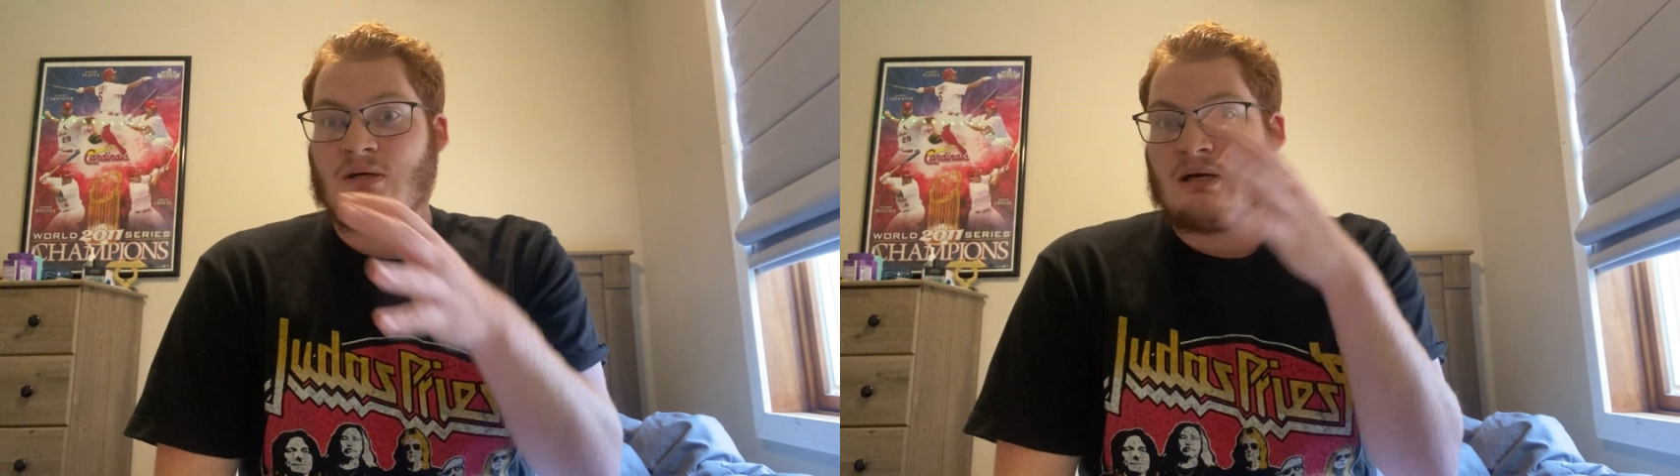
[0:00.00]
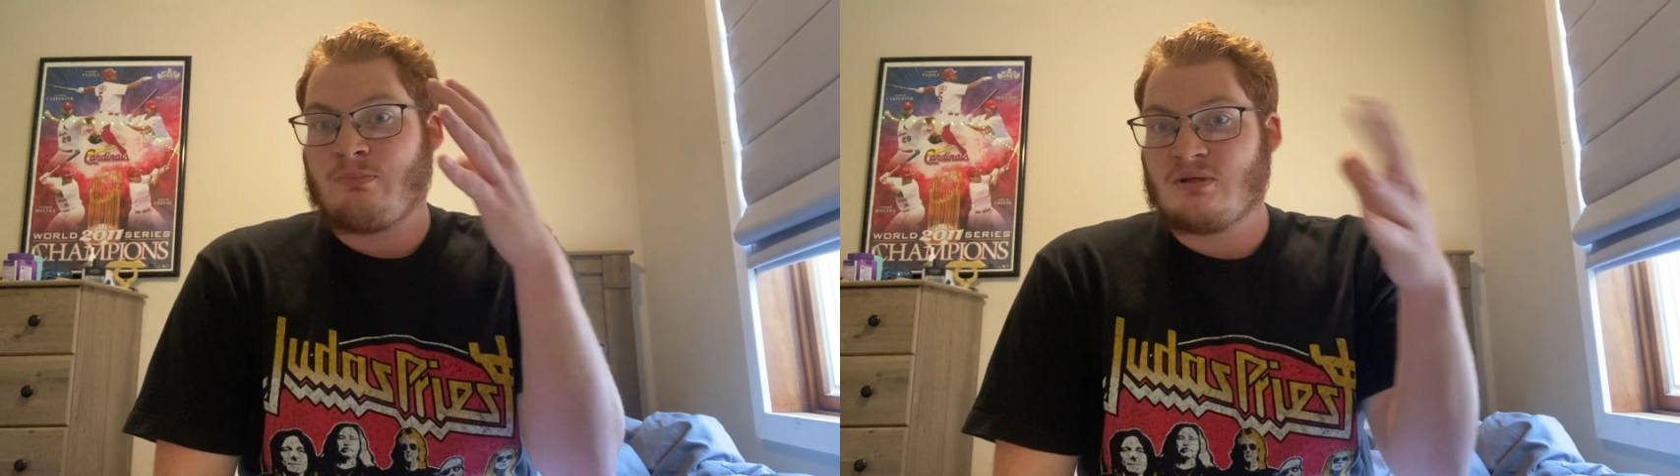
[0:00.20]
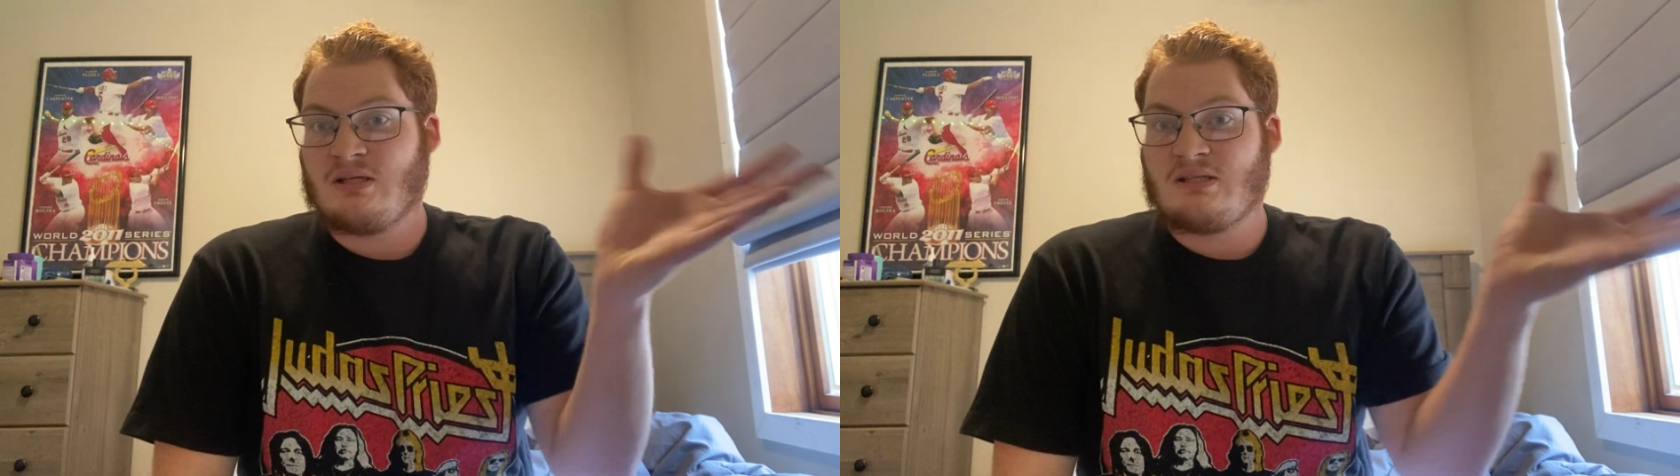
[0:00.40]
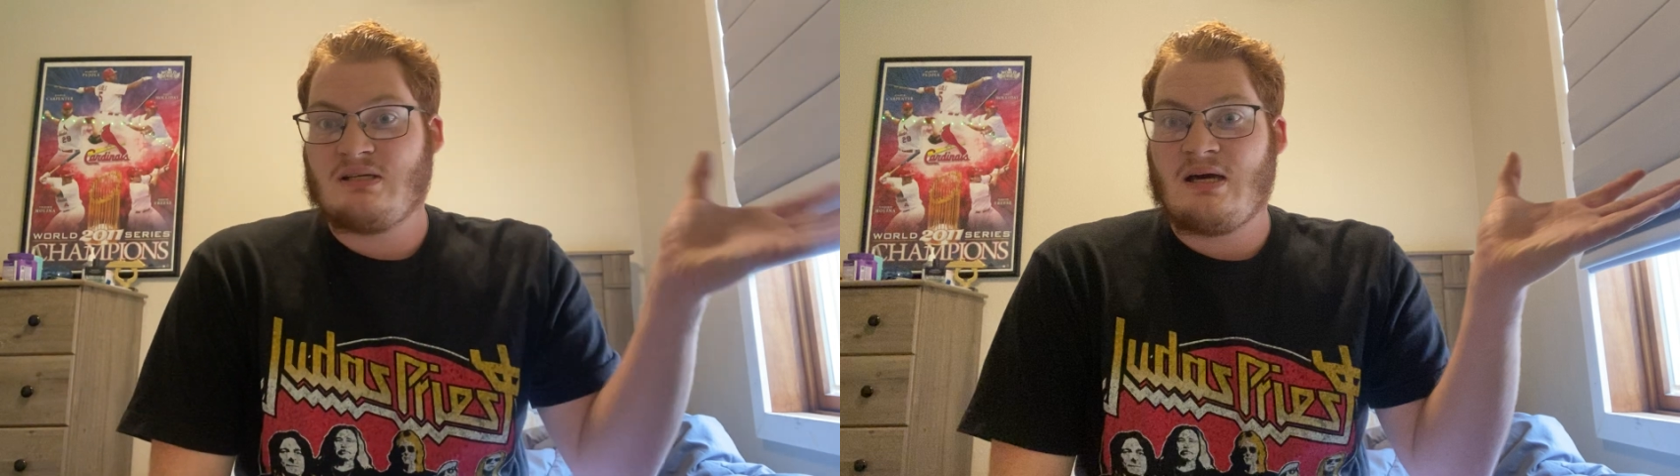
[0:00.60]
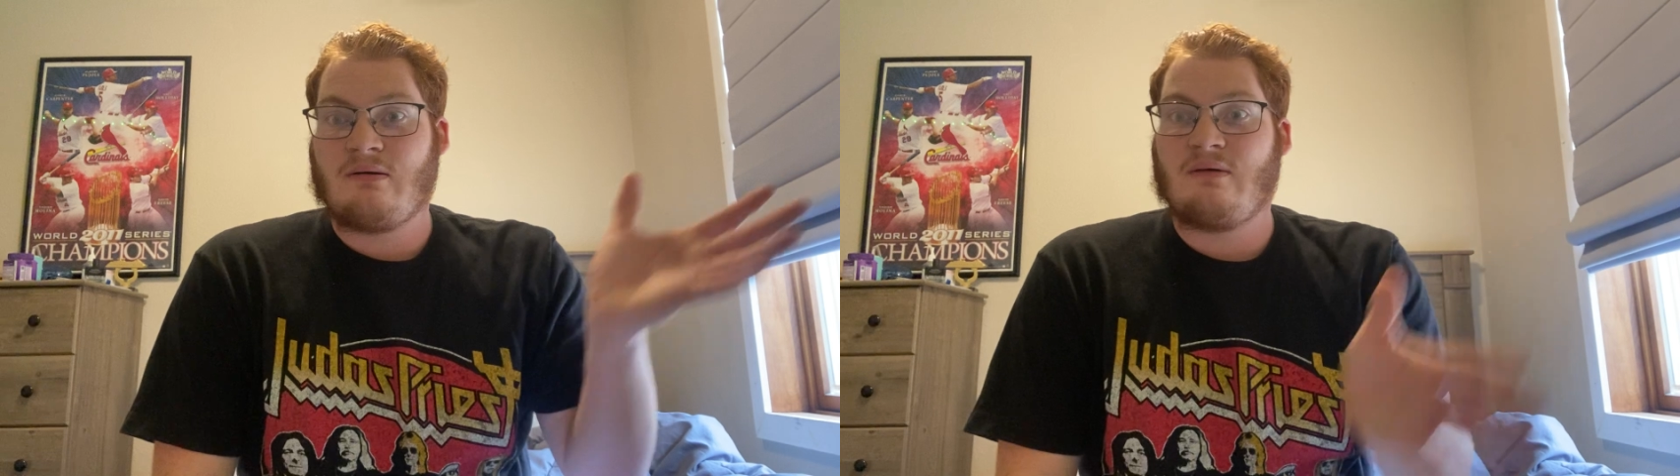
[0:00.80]
I predicted
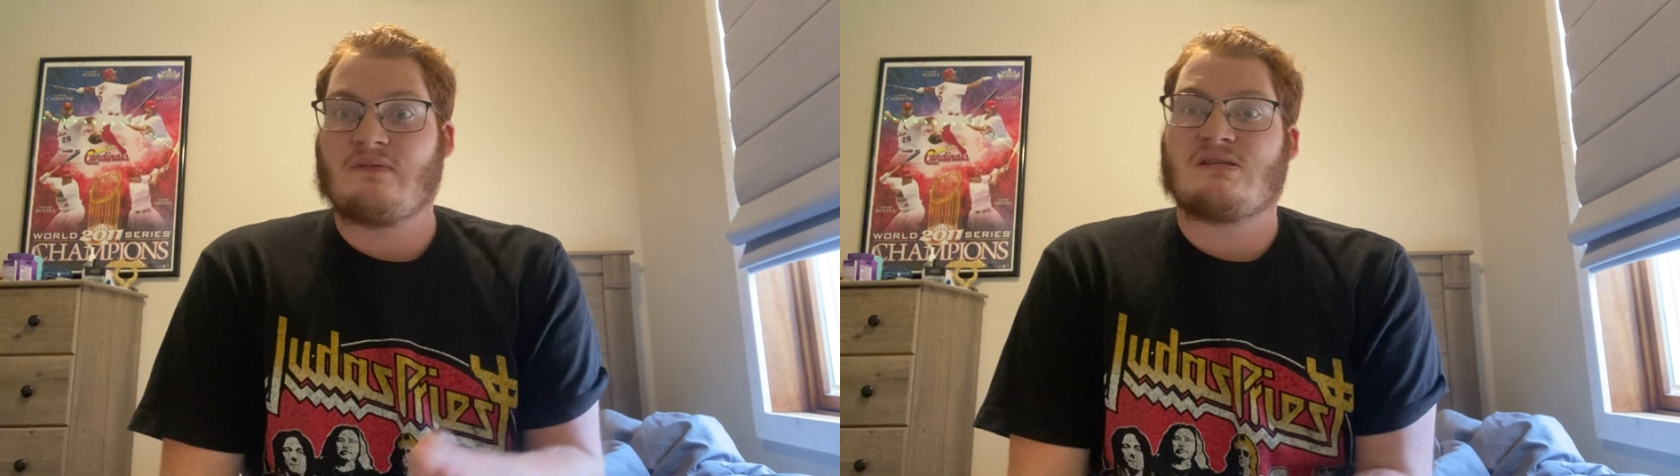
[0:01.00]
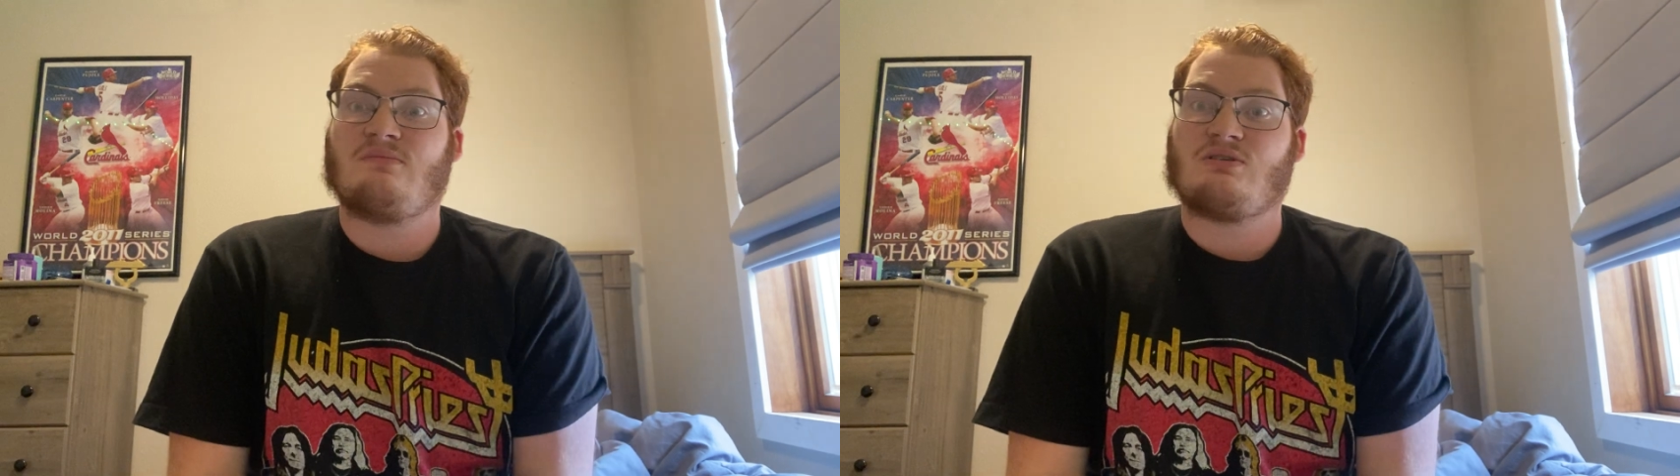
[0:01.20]
how every team